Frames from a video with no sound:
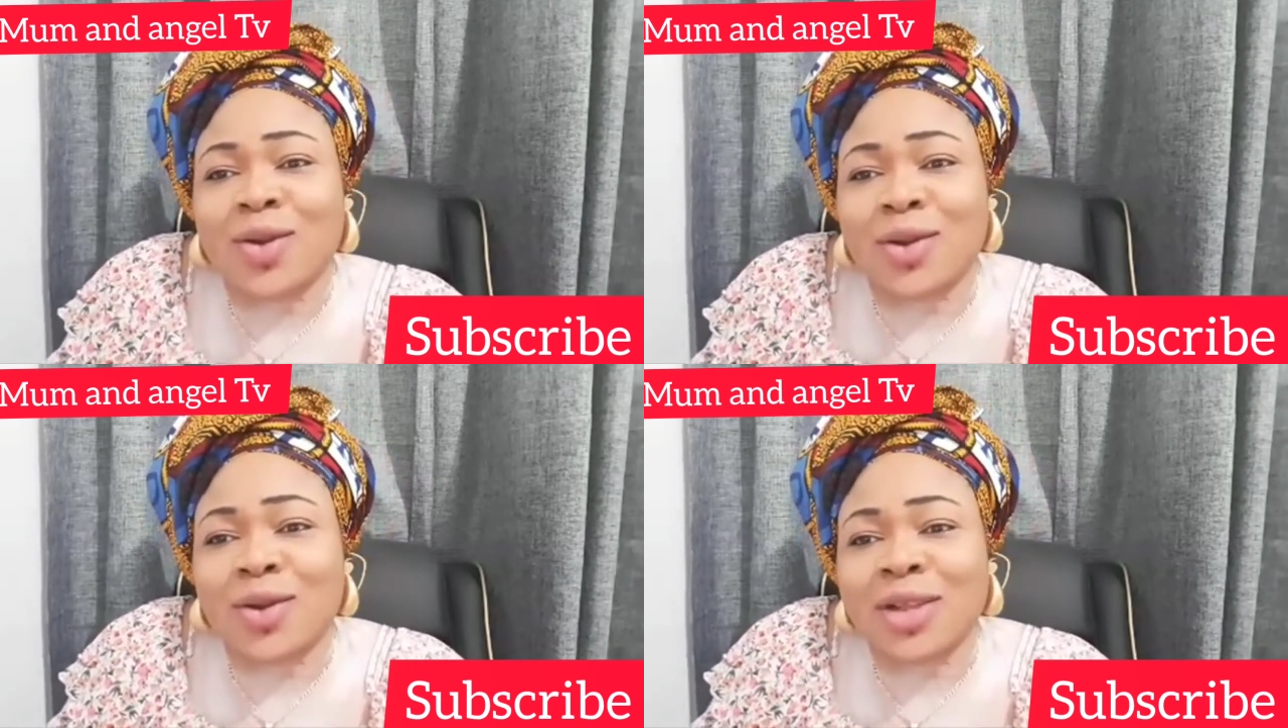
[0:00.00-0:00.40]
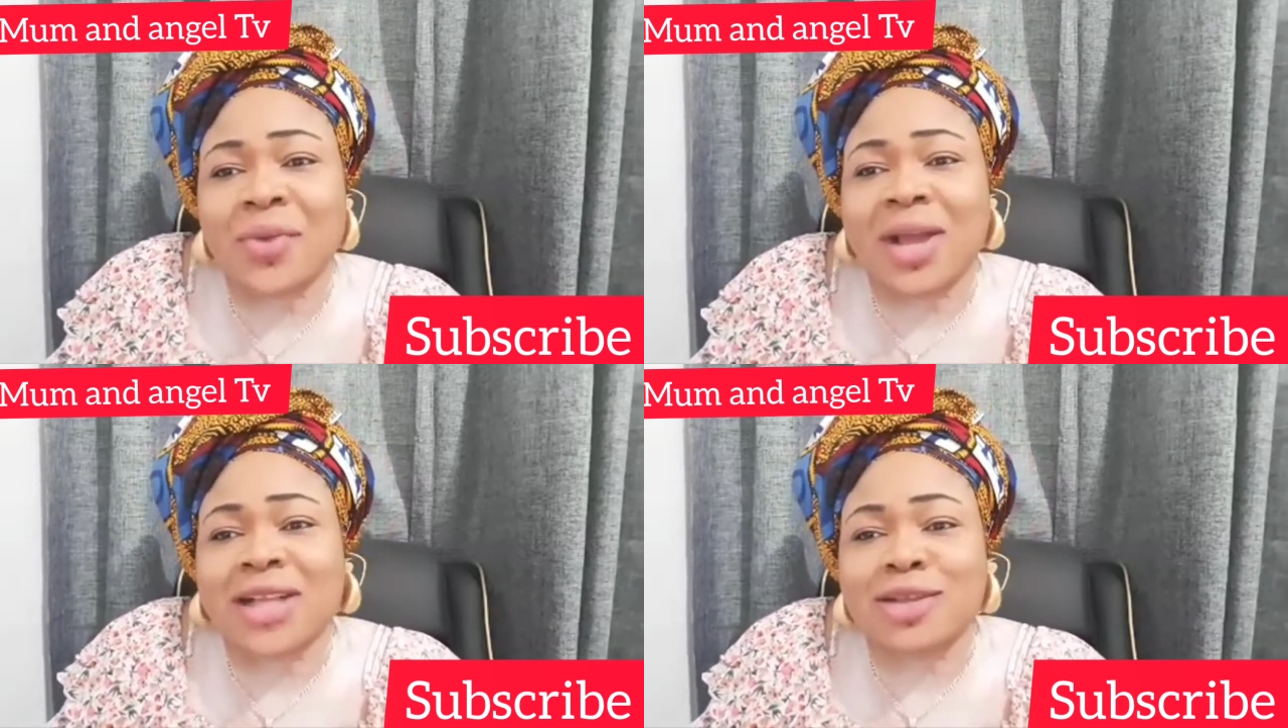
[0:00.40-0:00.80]
That for
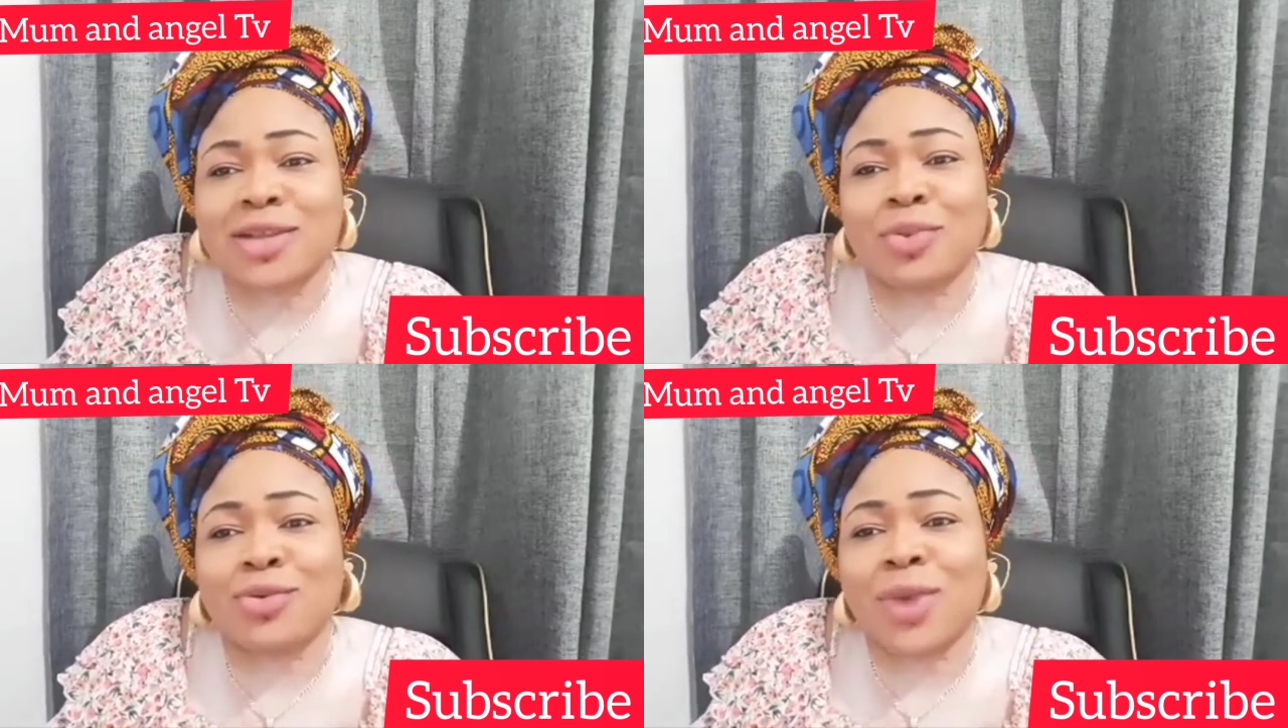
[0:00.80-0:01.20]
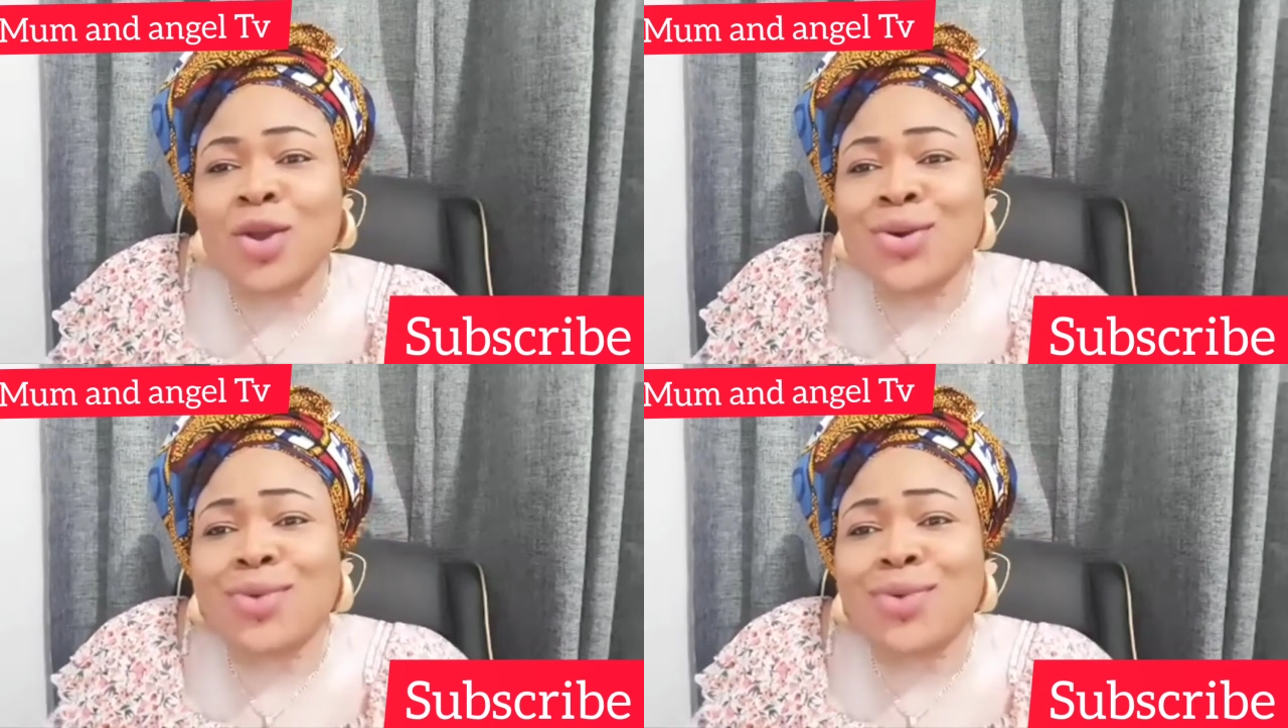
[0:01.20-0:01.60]
where I tap on the way,
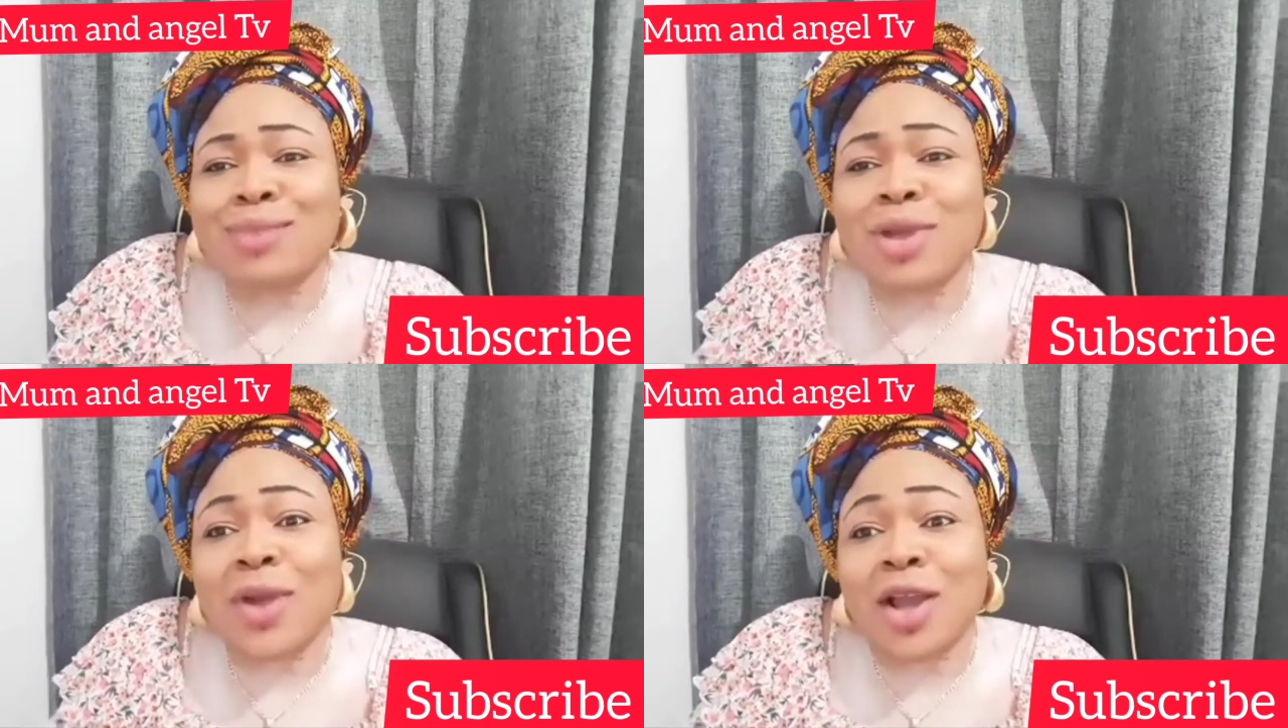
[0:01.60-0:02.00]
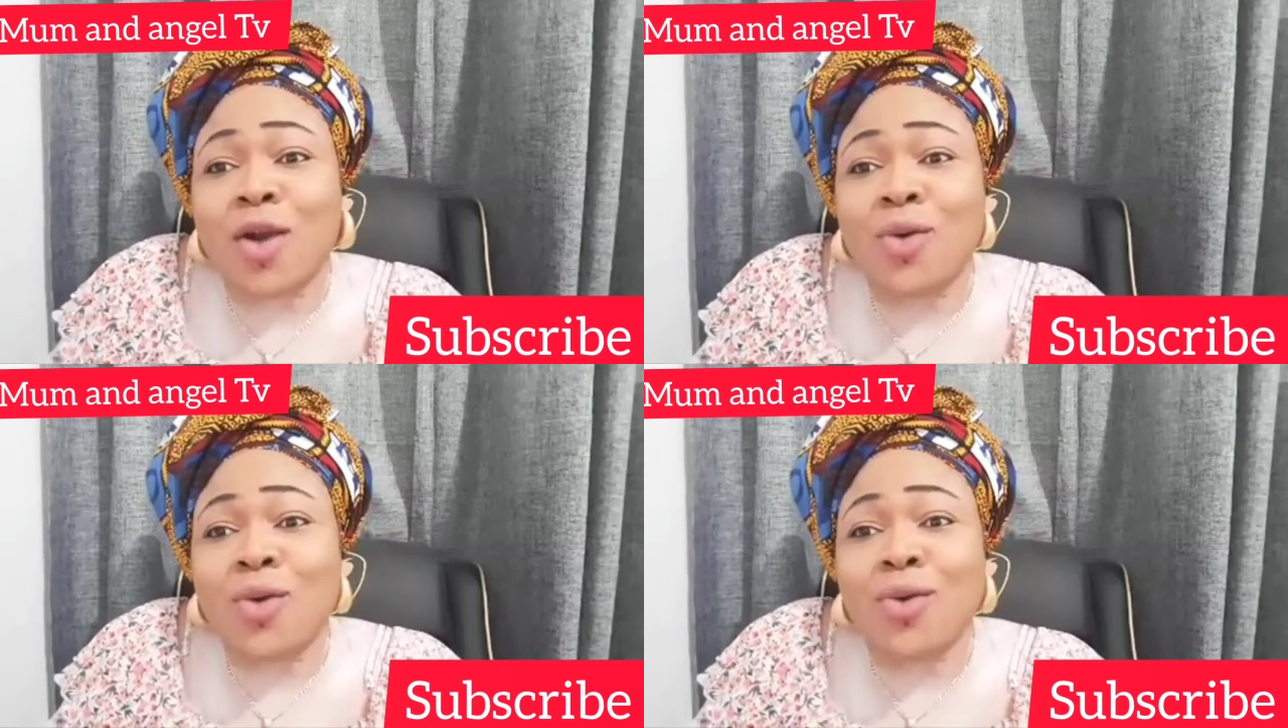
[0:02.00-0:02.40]
who work where you
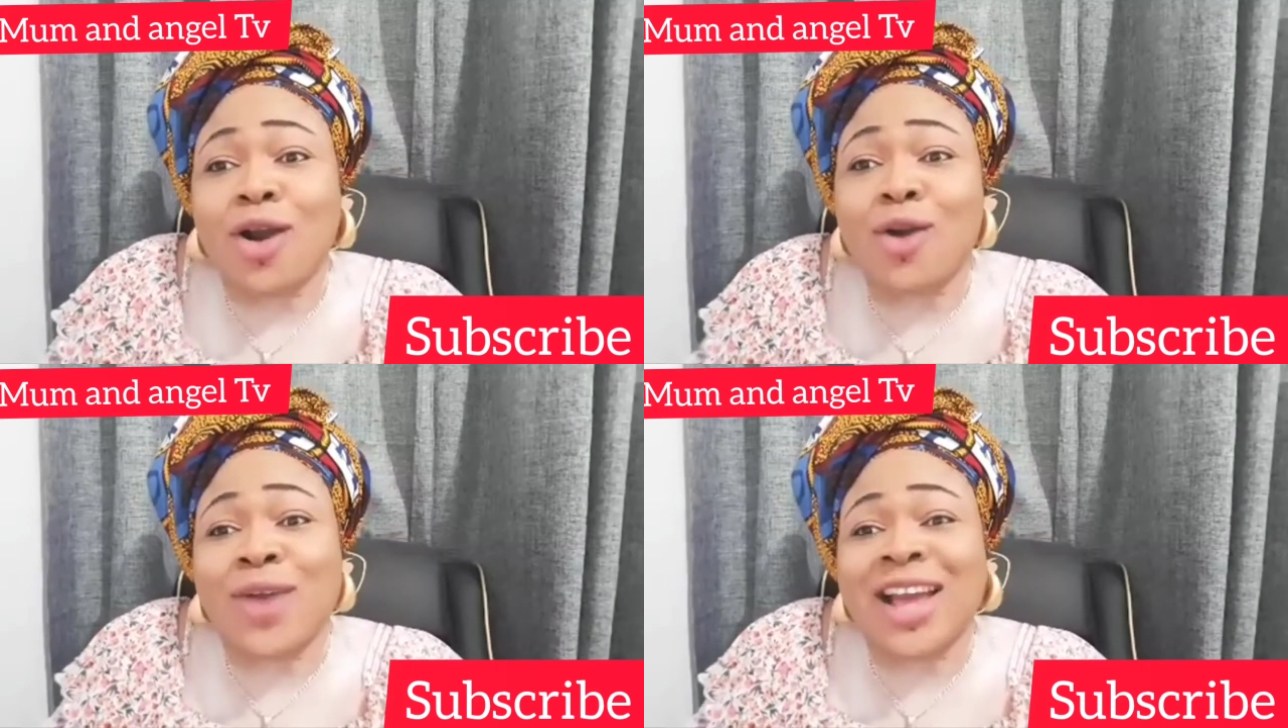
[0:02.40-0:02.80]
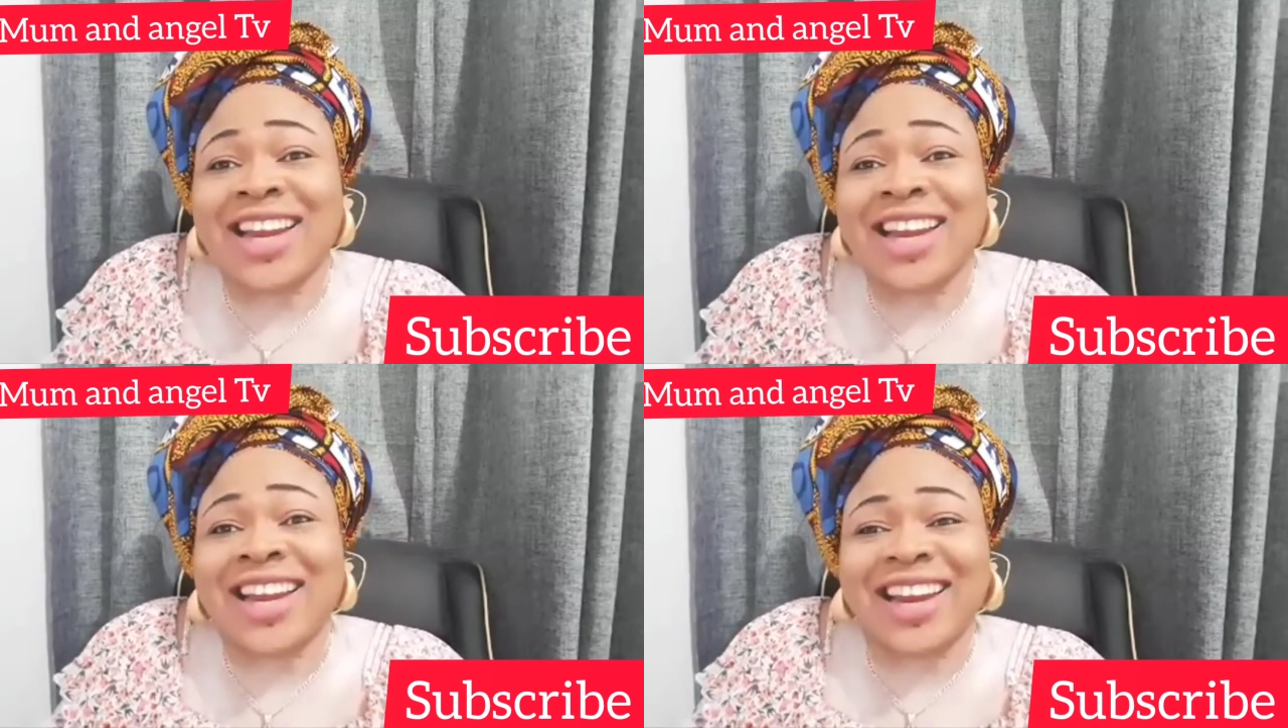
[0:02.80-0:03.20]
all
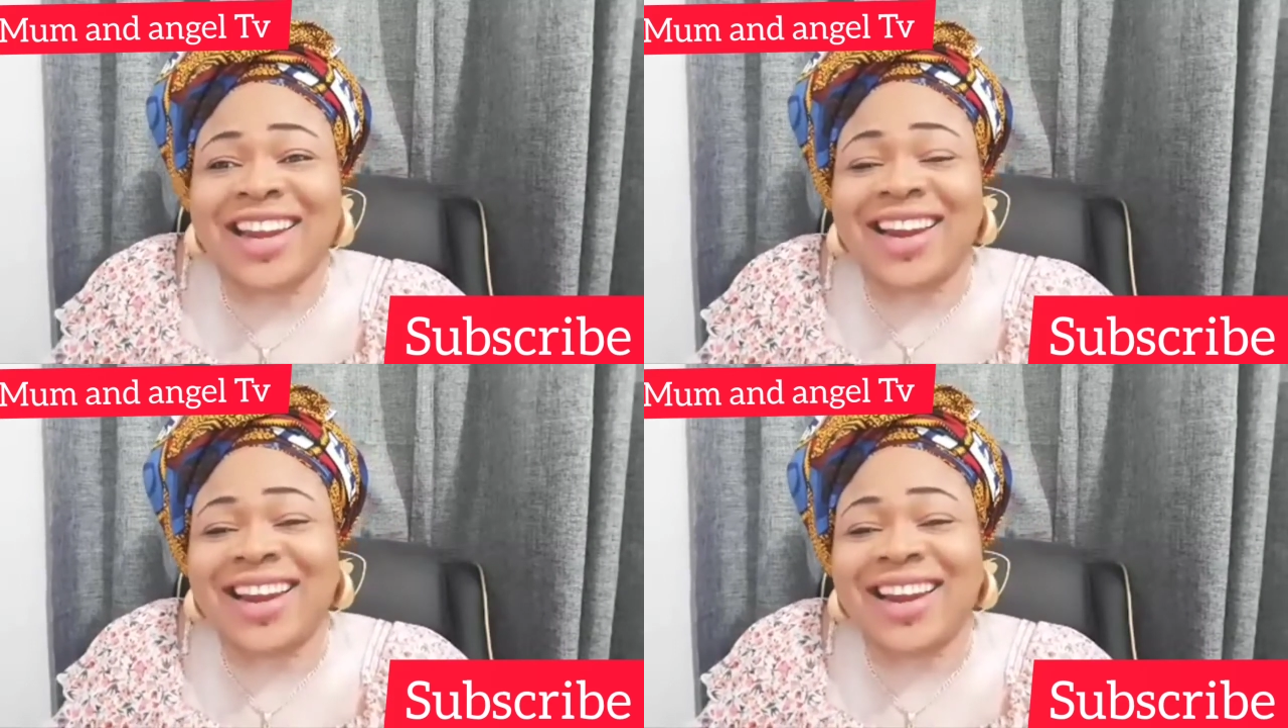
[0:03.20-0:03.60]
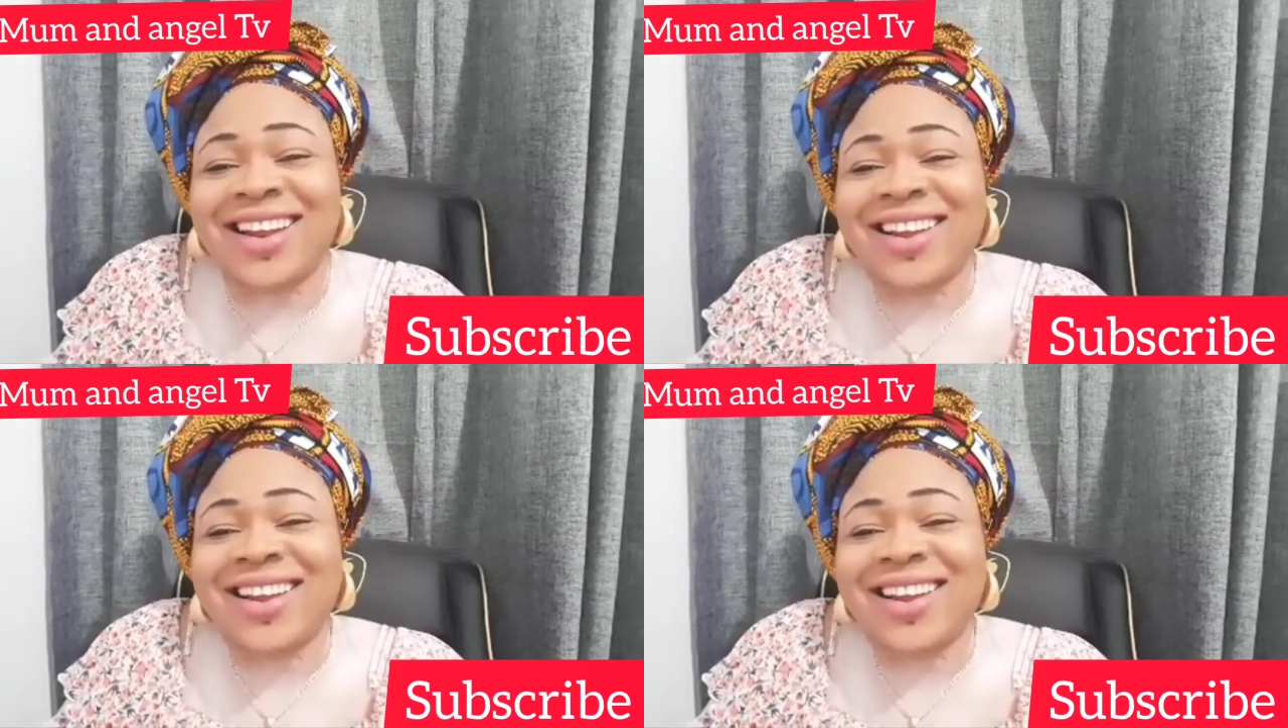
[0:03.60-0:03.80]
wedded it.